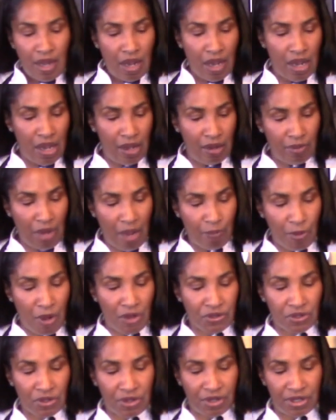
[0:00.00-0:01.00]

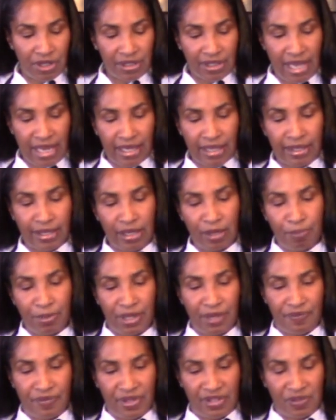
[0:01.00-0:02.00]
I'm also going to take a
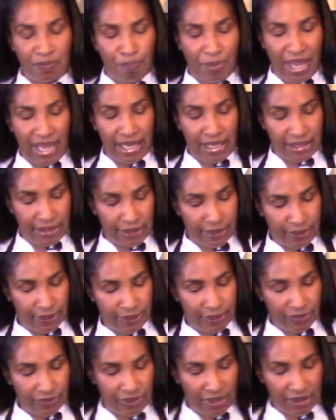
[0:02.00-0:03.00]
little bit of this
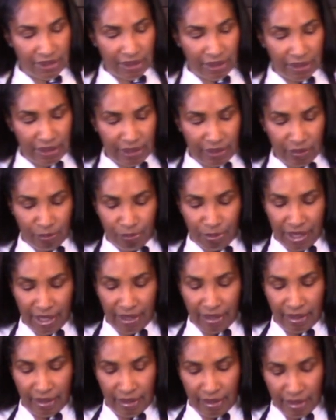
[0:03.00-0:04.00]
basil, just a little
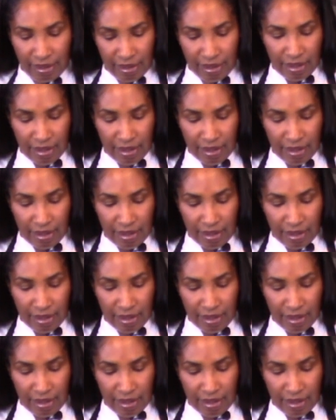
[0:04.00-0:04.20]
bit,